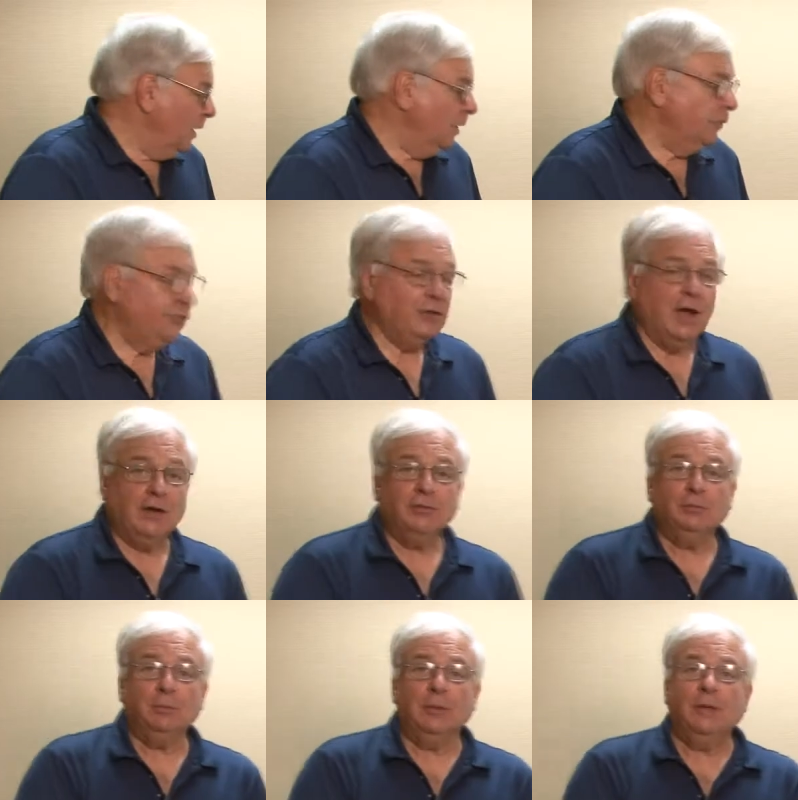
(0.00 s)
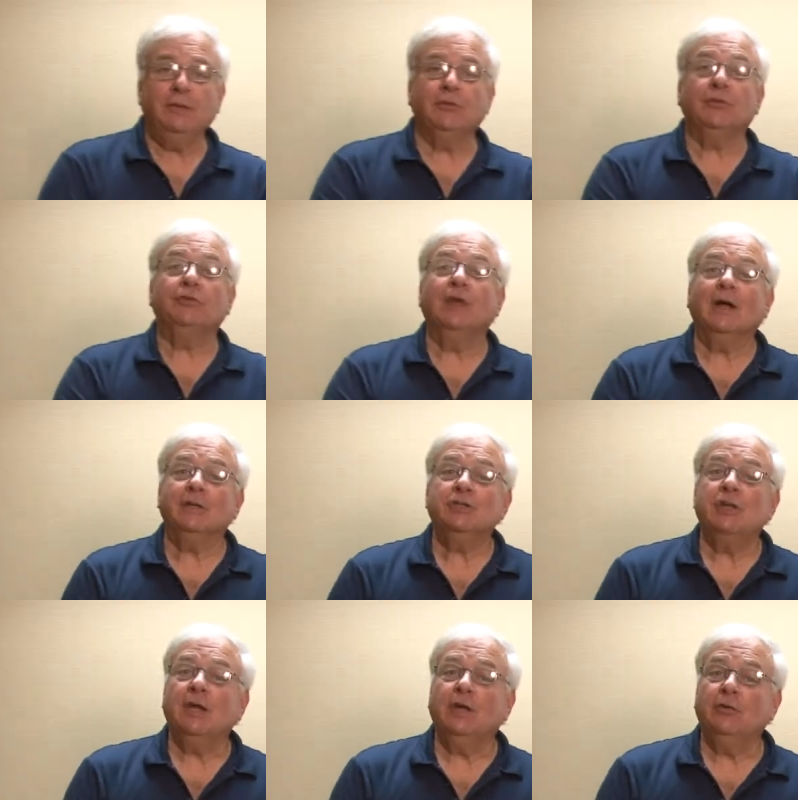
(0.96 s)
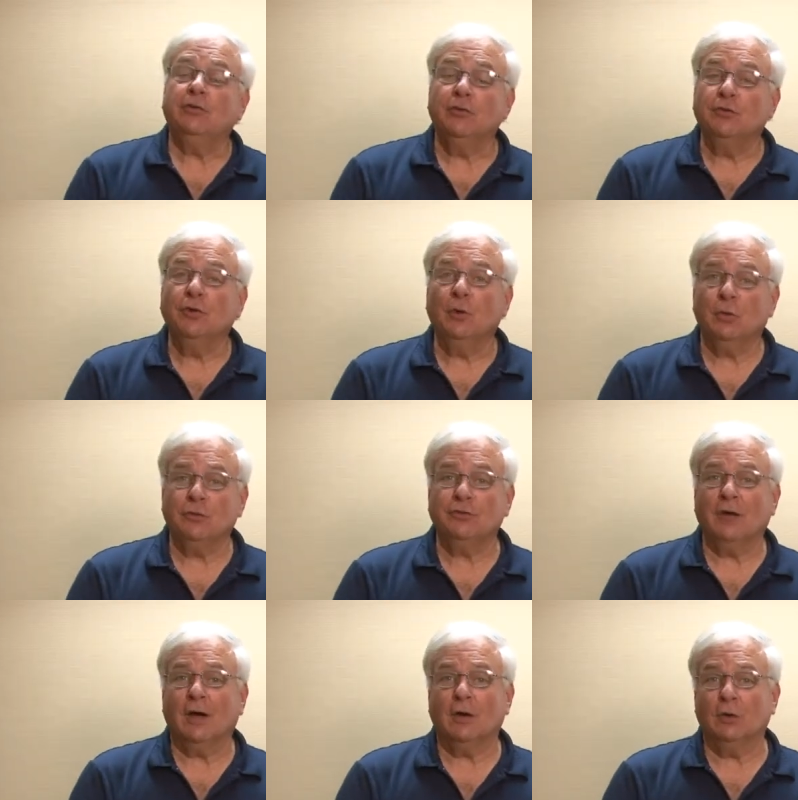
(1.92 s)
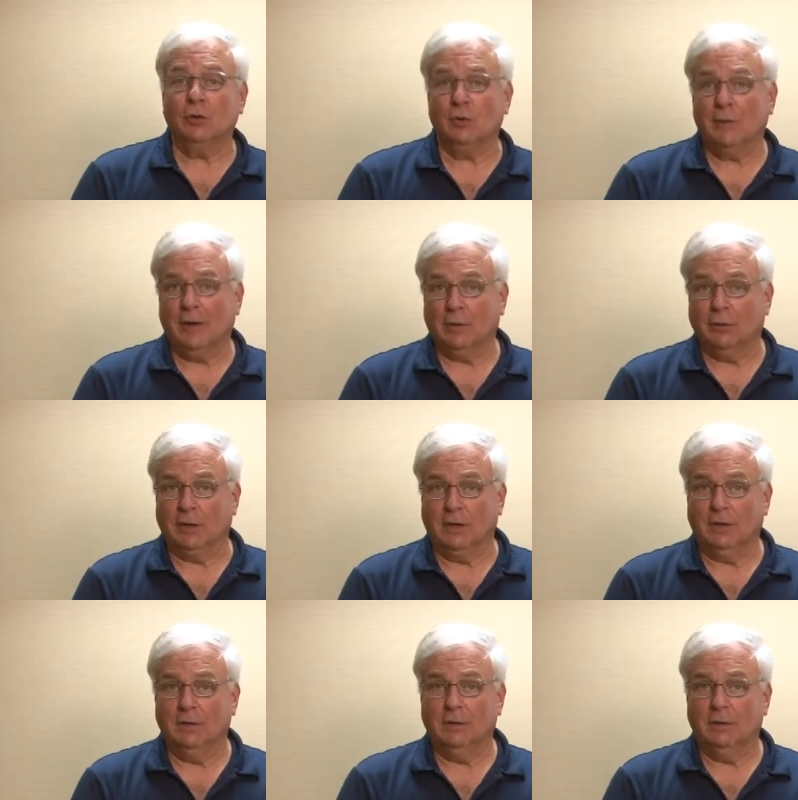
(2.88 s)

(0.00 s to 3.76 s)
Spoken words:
Stock split does not change the total stockholder equity.